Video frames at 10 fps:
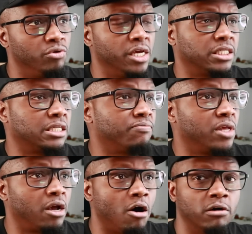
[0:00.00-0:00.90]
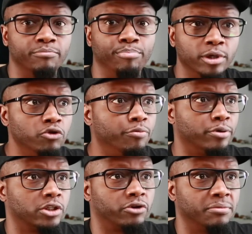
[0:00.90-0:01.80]
get something called Blue
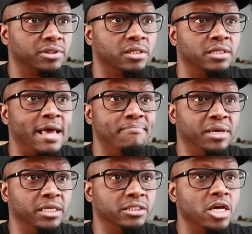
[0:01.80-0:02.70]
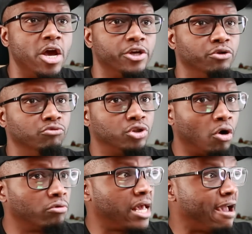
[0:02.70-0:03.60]
prescription. That means you
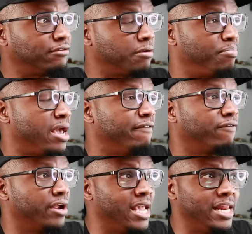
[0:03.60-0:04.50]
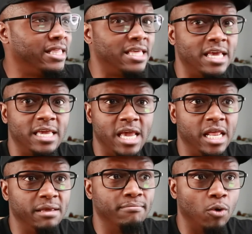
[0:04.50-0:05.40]
don't have to pay for anything
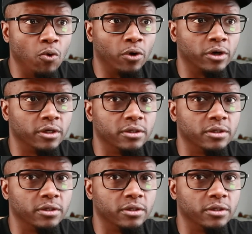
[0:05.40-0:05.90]
anymore.